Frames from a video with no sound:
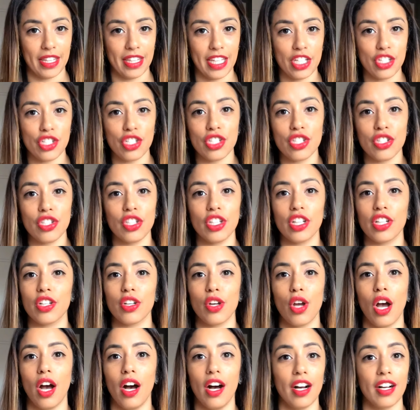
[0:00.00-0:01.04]
They just look
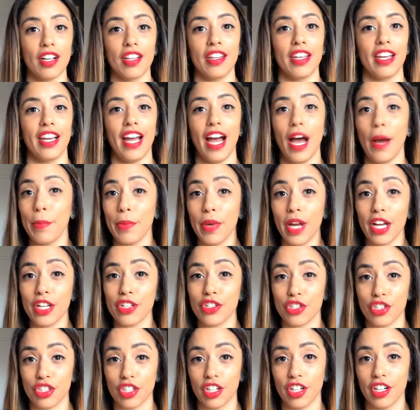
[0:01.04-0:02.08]
ugly. I'm not
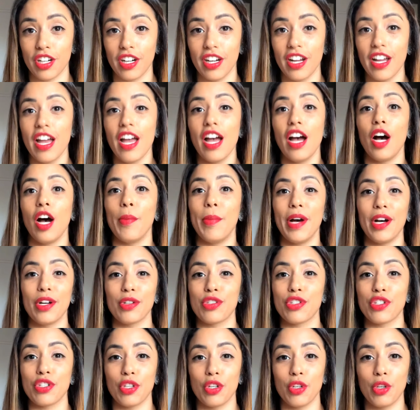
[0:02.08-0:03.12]
sure
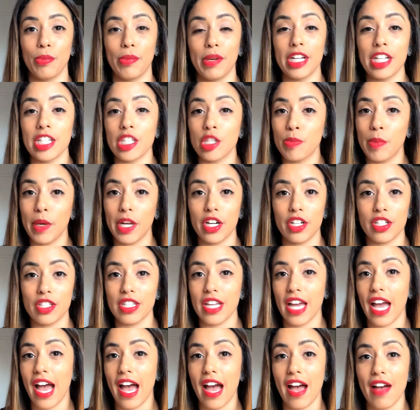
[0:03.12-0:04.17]
about you, it's better to
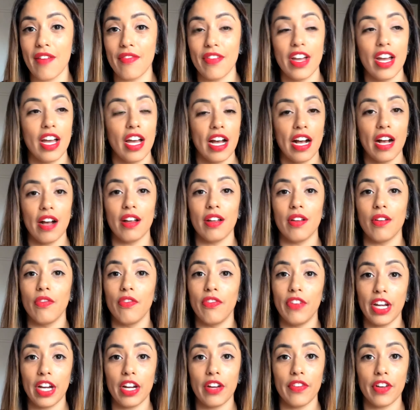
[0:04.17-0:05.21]
have a
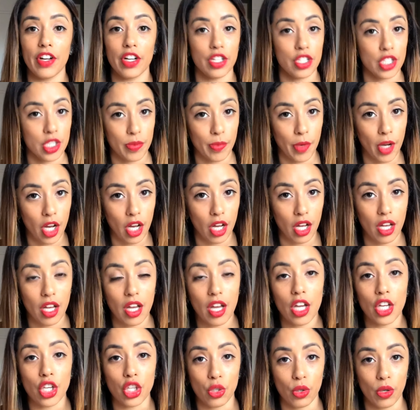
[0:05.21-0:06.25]
very, very small
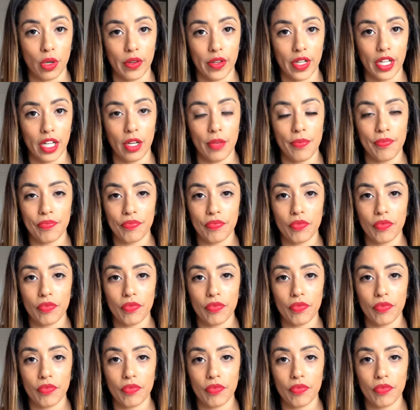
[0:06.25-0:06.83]
URL.